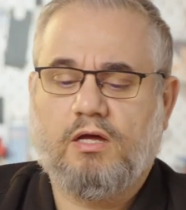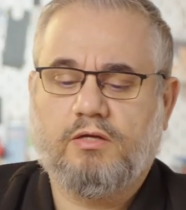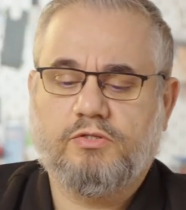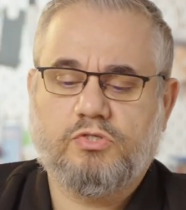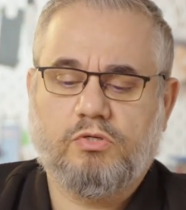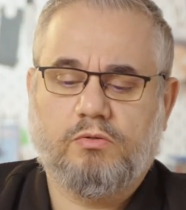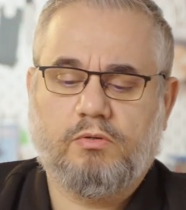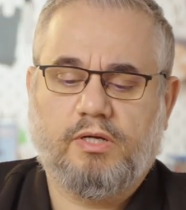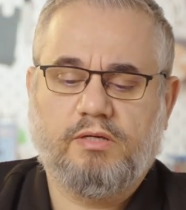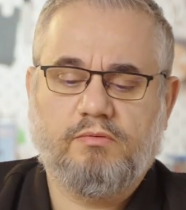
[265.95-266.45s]

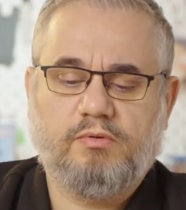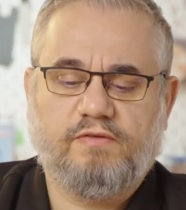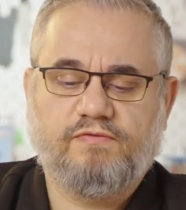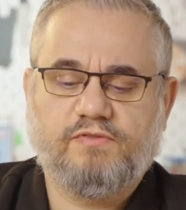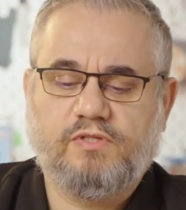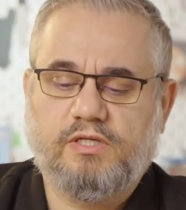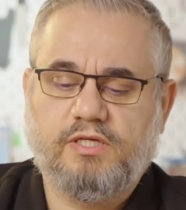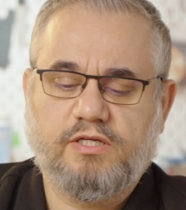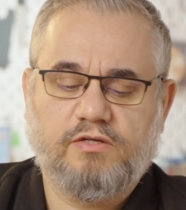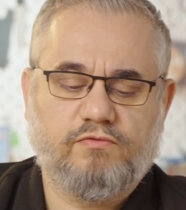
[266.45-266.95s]
So I
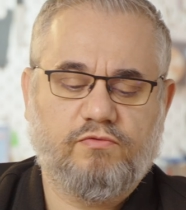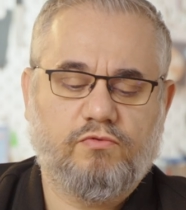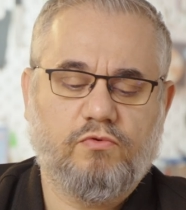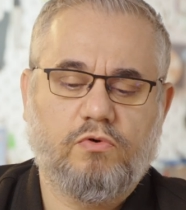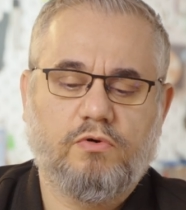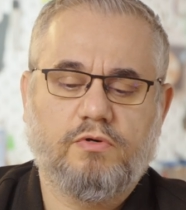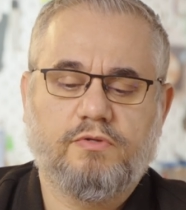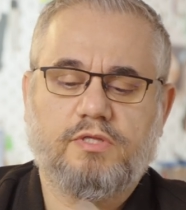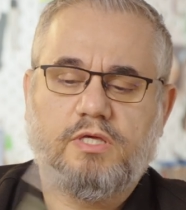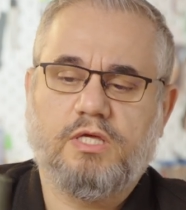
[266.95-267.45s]
left the link
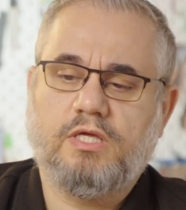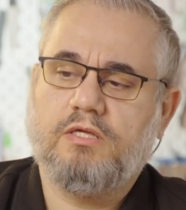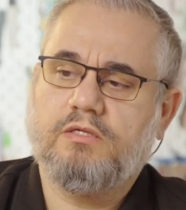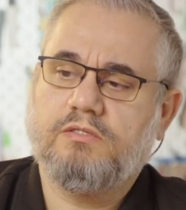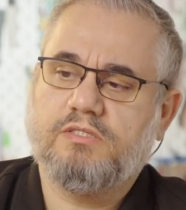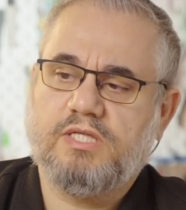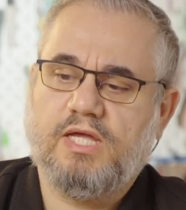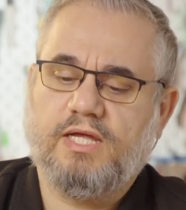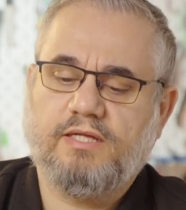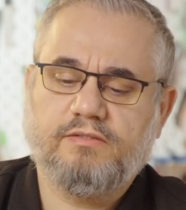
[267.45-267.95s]
for the
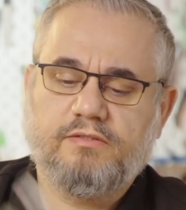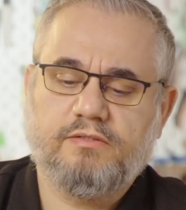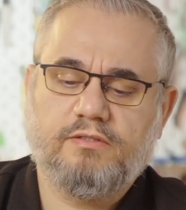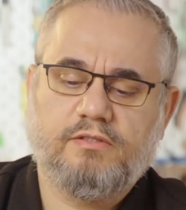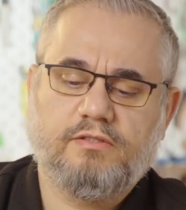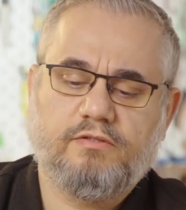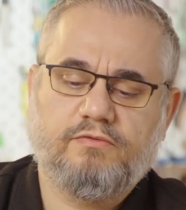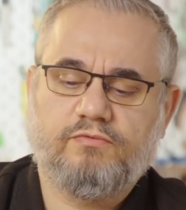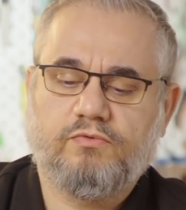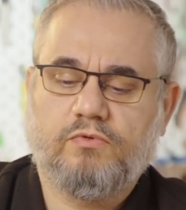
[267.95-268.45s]

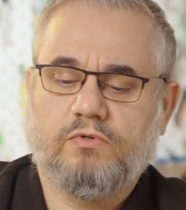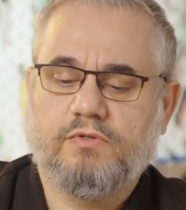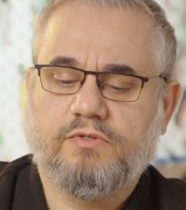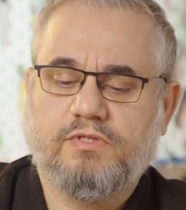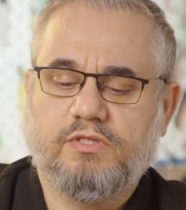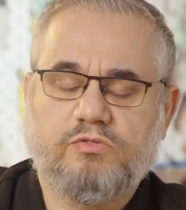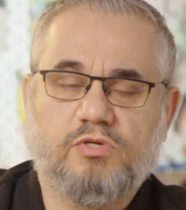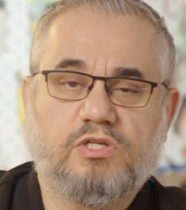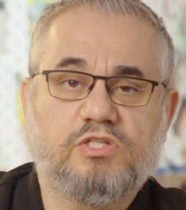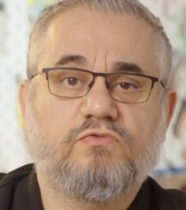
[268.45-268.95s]
sander, for
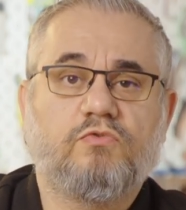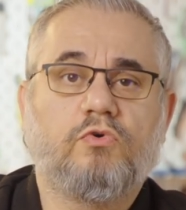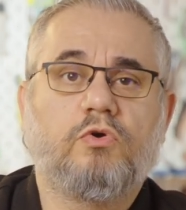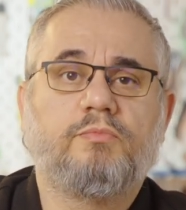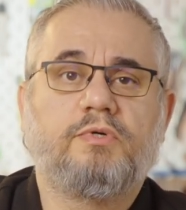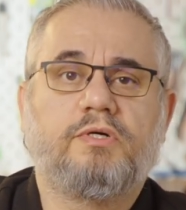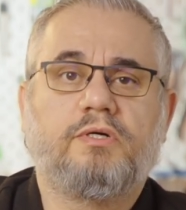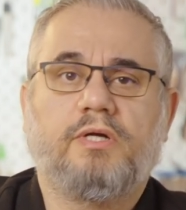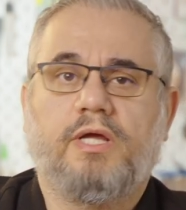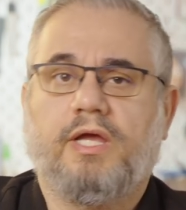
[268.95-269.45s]
the
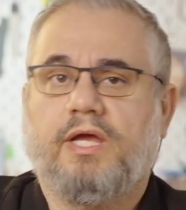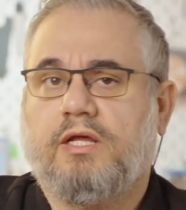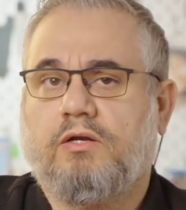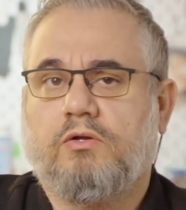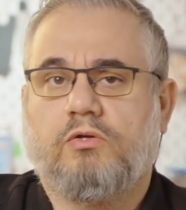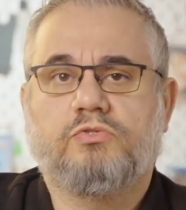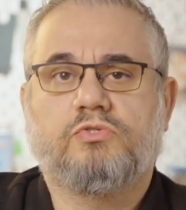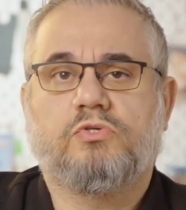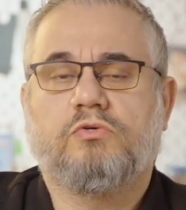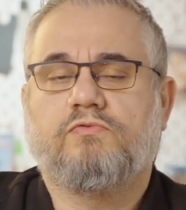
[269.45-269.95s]
transformer, and
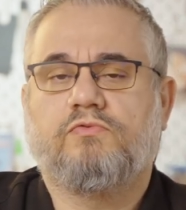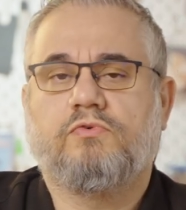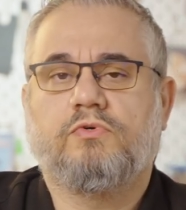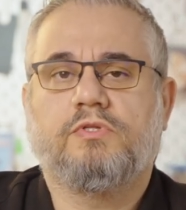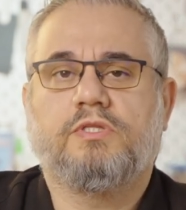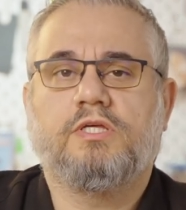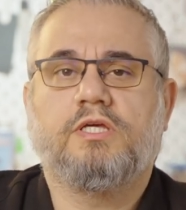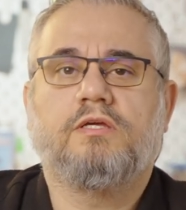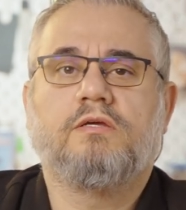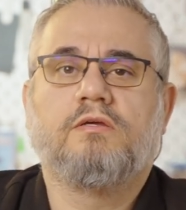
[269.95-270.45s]
also
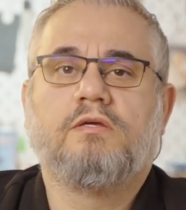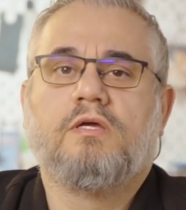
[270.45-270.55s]
for the